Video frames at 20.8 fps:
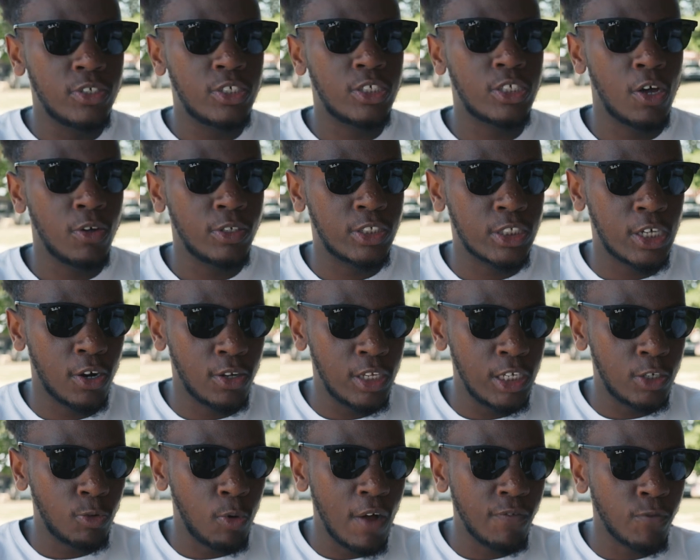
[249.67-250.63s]
So it's
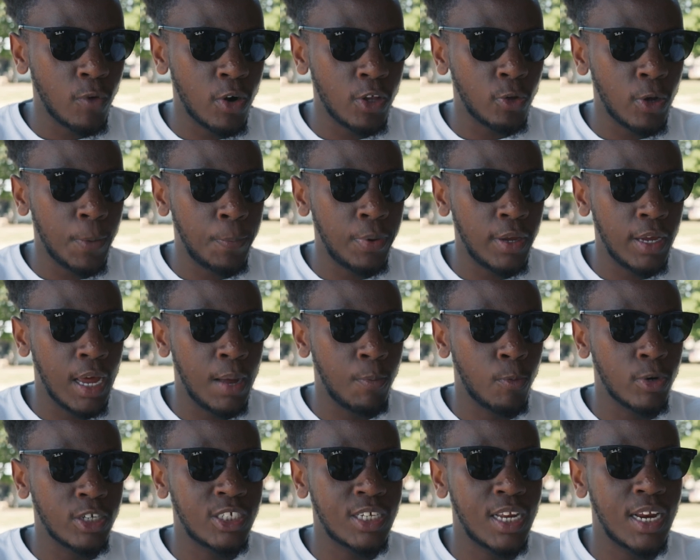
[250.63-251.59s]
currently 12:43 p.m.
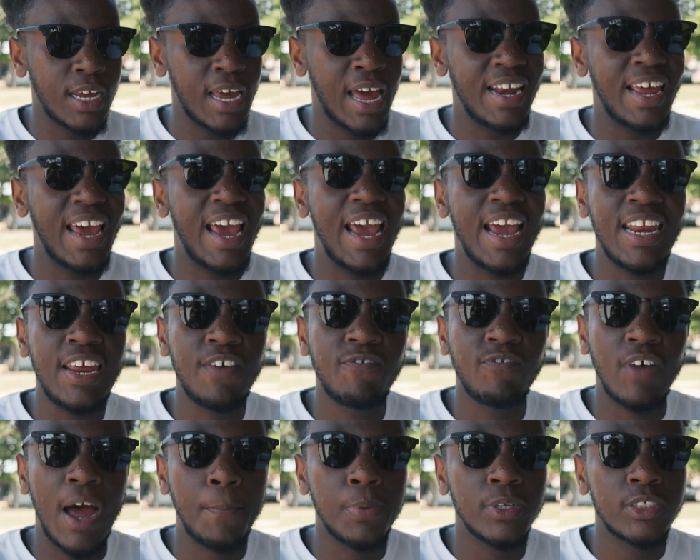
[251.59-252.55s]
We're sitting at
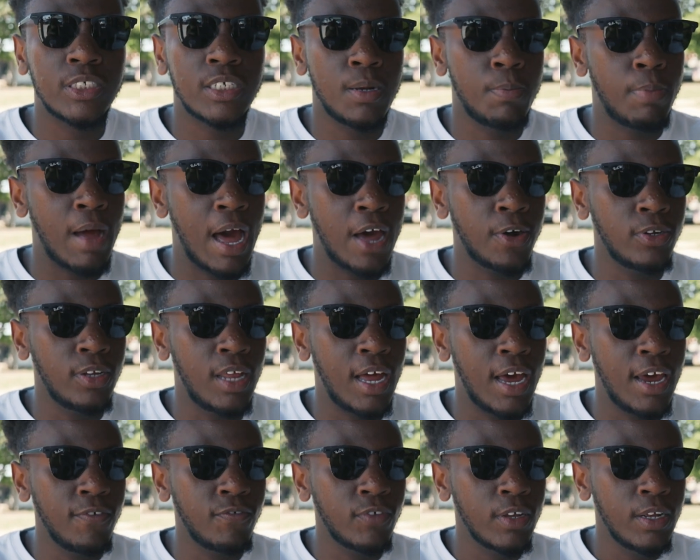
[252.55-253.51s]
85% of battery
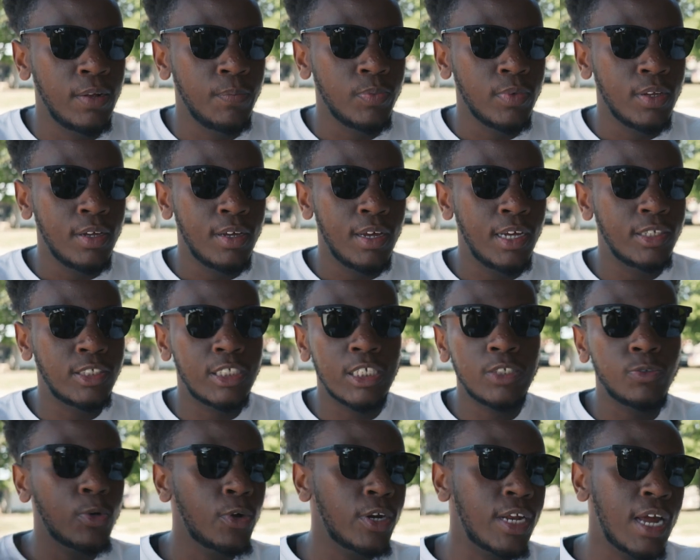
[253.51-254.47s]
life. And
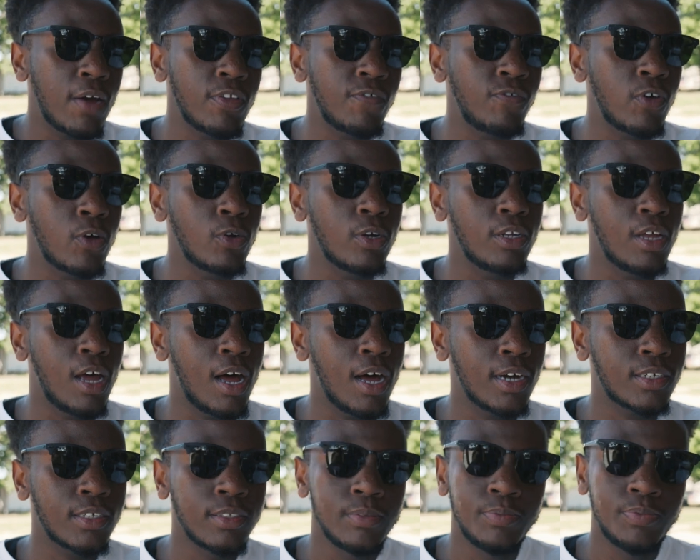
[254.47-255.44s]
since we already have the phone
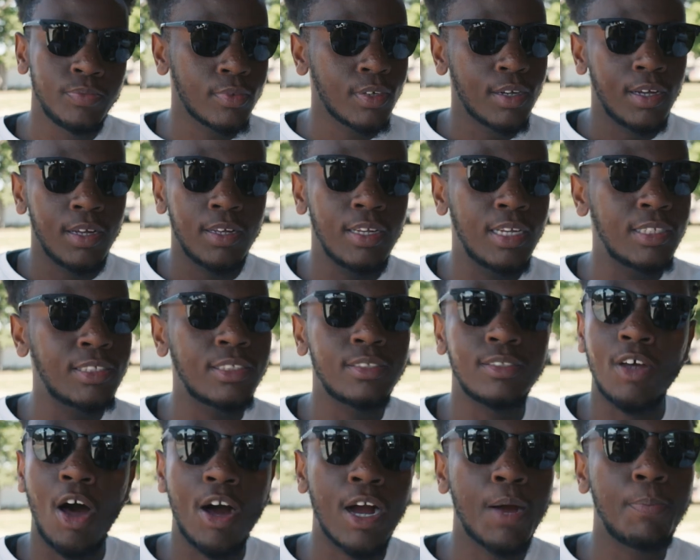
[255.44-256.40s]
unlocked, let's
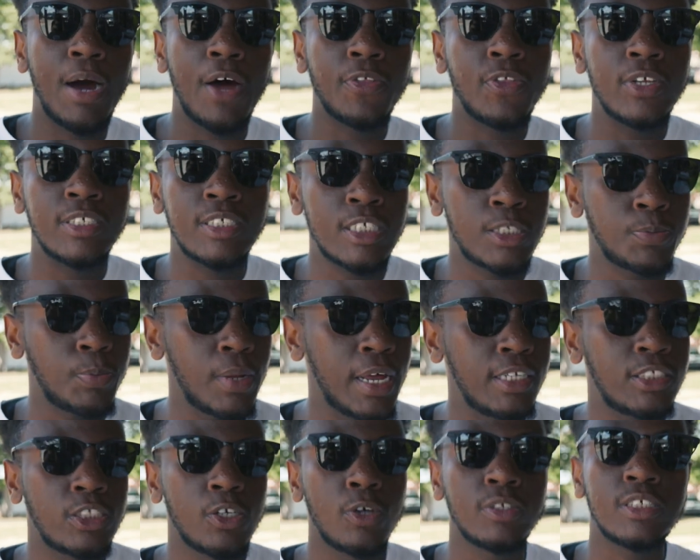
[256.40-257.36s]
talk about this
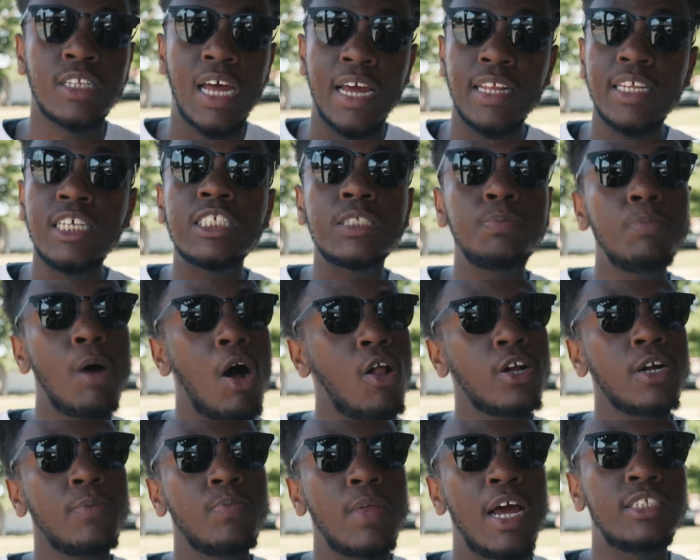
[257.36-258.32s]
display. So it's slightly
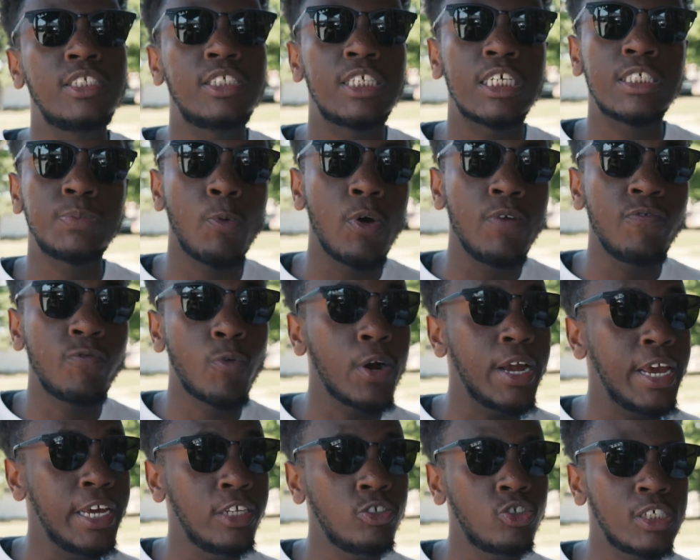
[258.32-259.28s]
smaller at
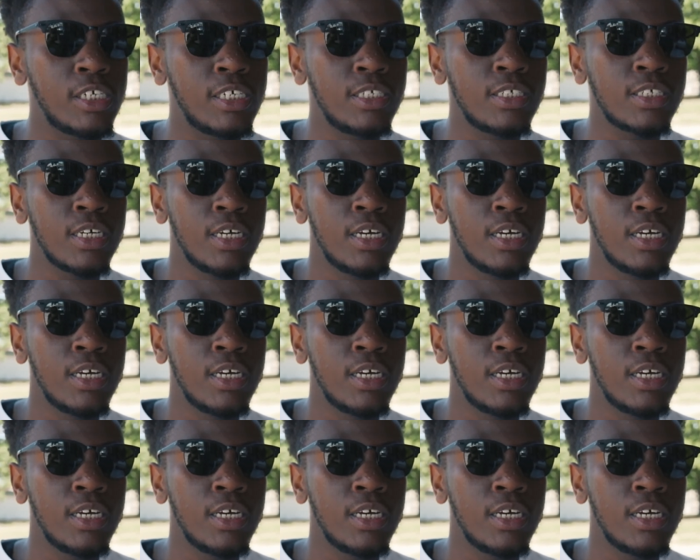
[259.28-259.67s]
6.4 inches.